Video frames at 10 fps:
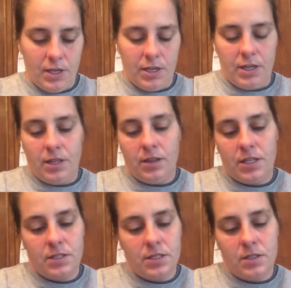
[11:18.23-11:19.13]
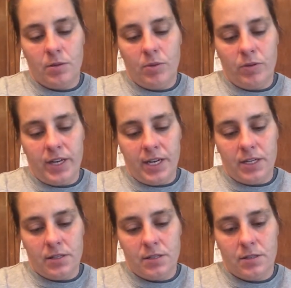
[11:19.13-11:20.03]
And this is the
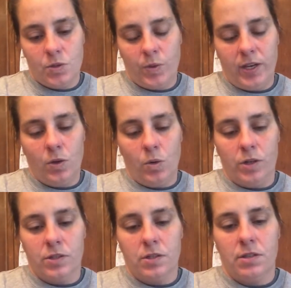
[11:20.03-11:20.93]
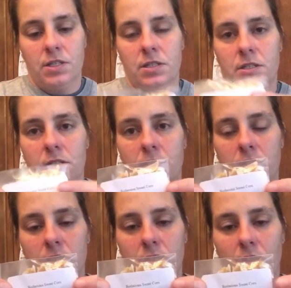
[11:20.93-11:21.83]
Bodega sweet corn. So this
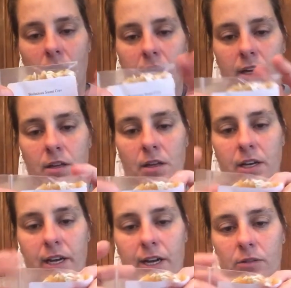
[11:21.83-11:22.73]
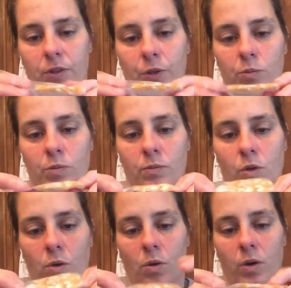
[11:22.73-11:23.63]
is not an heirloom
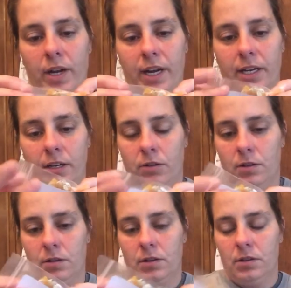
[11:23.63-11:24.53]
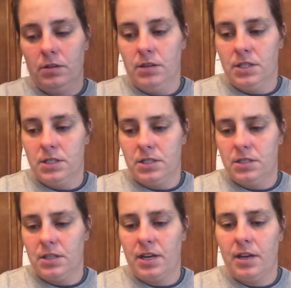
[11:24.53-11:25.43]
or organic. This
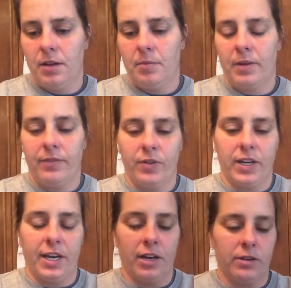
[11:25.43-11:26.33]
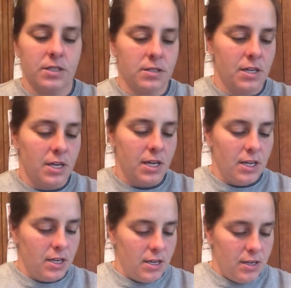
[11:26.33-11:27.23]
is, I forget how it's,
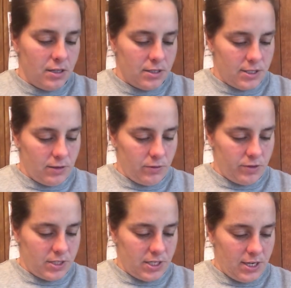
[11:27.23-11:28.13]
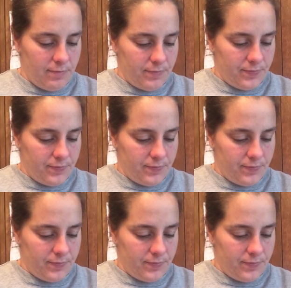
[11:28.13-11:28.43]
let's see on the receipt.